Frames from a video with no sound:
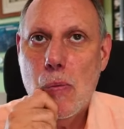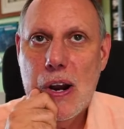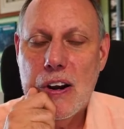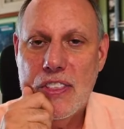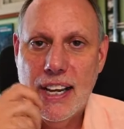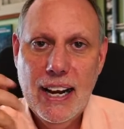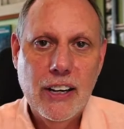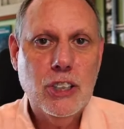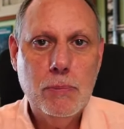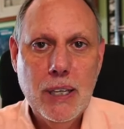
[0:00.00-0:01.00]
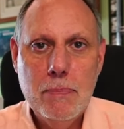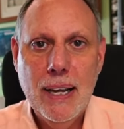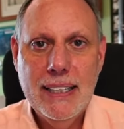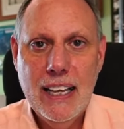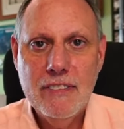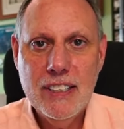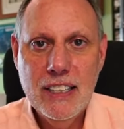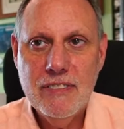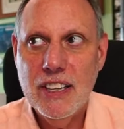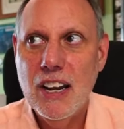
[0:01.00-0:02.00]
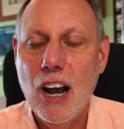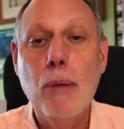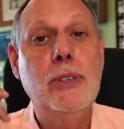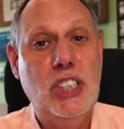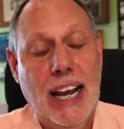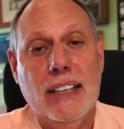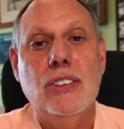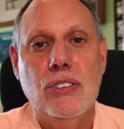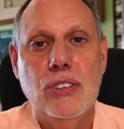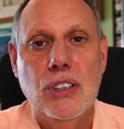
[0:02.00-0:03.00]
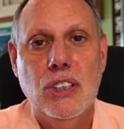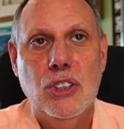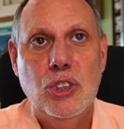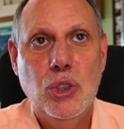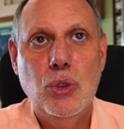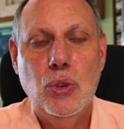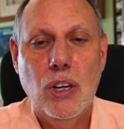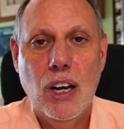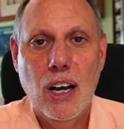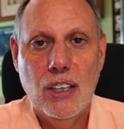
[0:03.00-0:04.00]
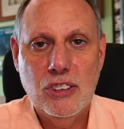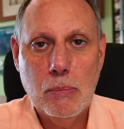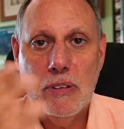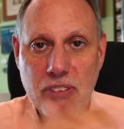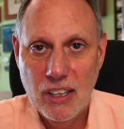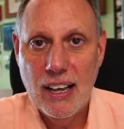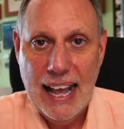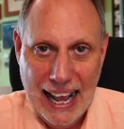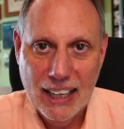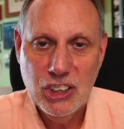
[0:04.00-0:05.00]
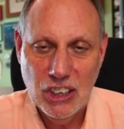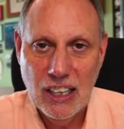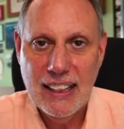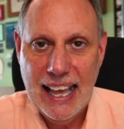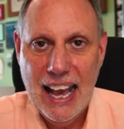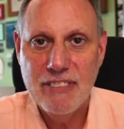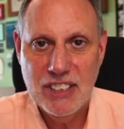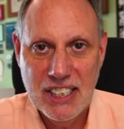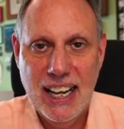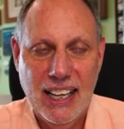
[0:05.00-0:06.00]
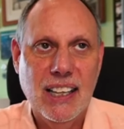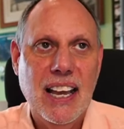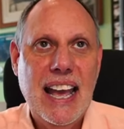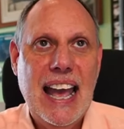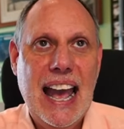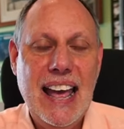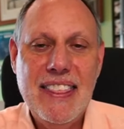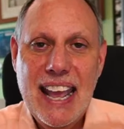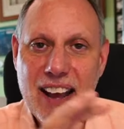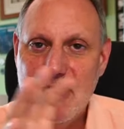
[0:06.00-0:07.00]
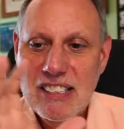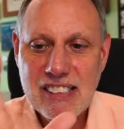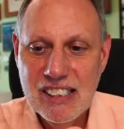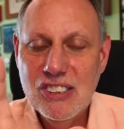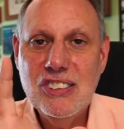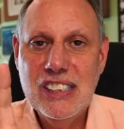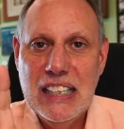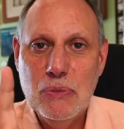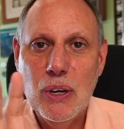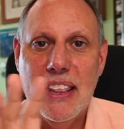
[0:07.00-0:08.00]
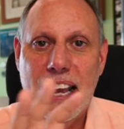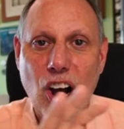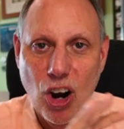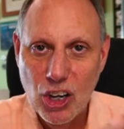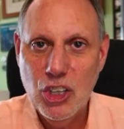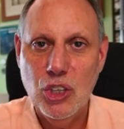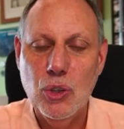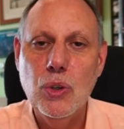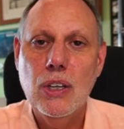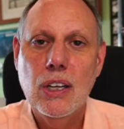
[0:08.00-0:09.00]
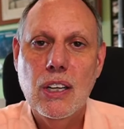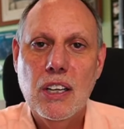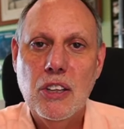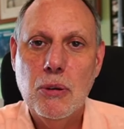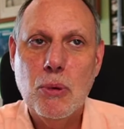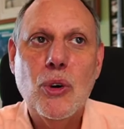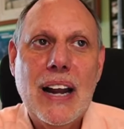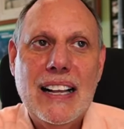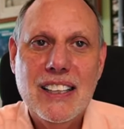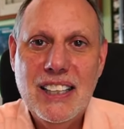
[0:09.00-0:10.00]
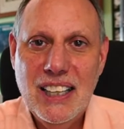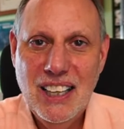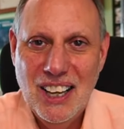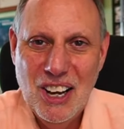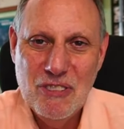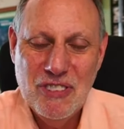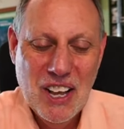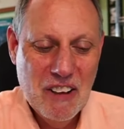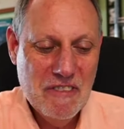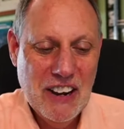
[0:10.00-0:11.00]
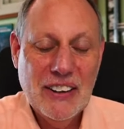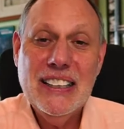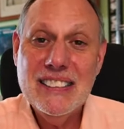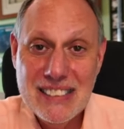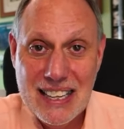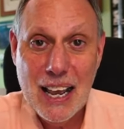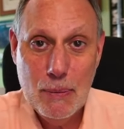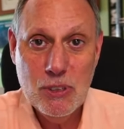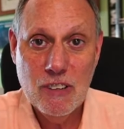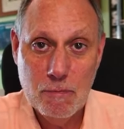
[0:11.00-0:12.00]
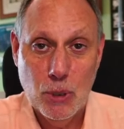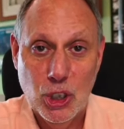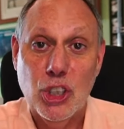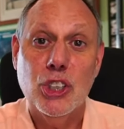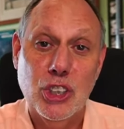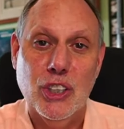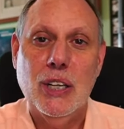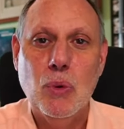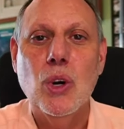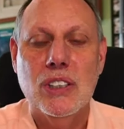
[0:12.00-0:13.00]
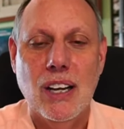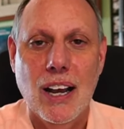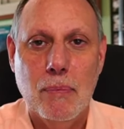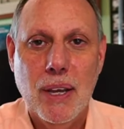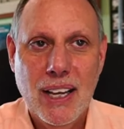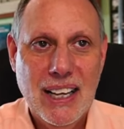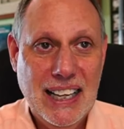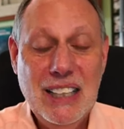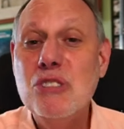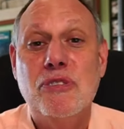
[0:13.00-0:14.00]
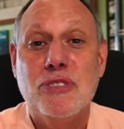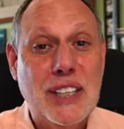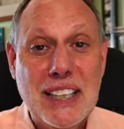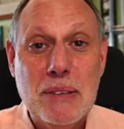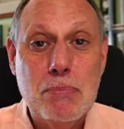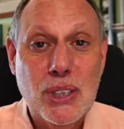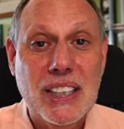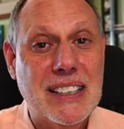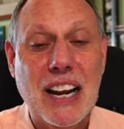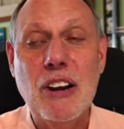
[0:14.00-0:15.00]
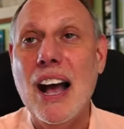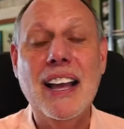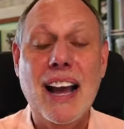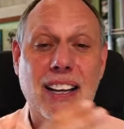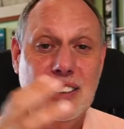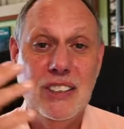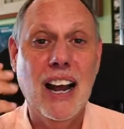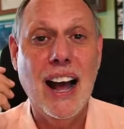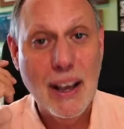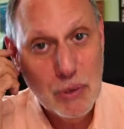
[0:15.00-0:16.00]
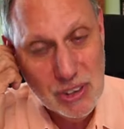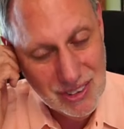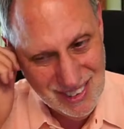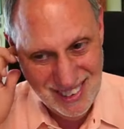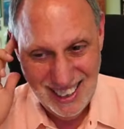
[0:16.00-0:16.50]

where the character played by David Niven objects to uh, some of the action that they have to take. And they have this little scene where they argue the morality of various types of murder during wartime. It's freaking brilliant. I, I, I, I was